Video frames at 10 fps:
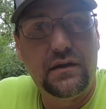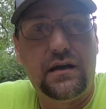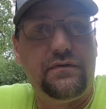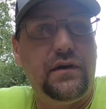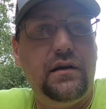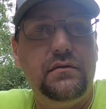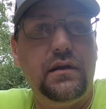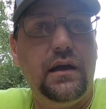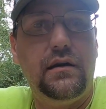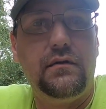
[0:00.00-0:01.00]
that I found
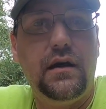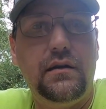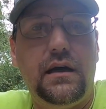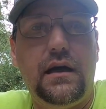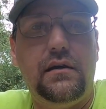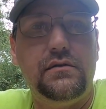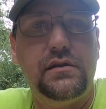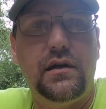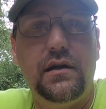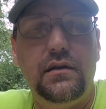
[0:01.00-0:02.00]
laying around the house
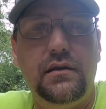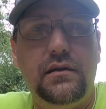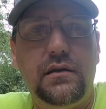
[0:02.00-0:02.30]
there that